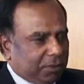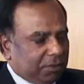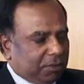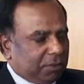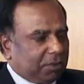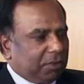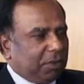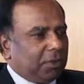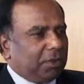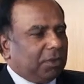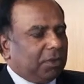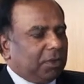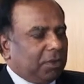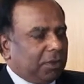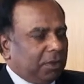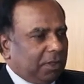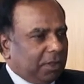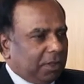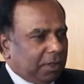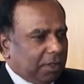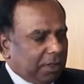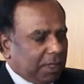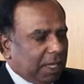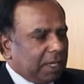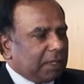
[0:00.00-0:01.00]

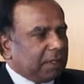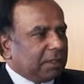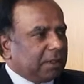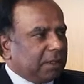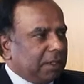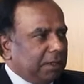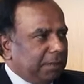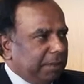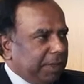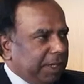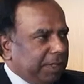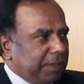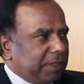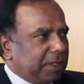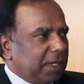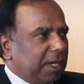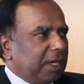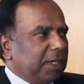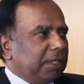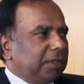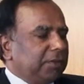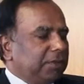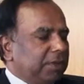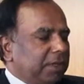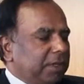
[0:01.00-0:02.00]
So that is the main
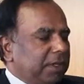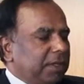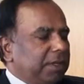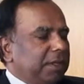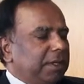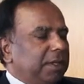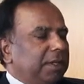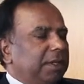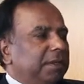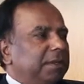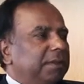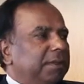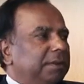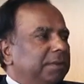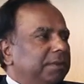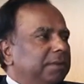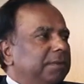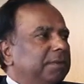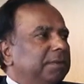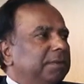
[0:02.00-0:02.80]
challenge for the Indians.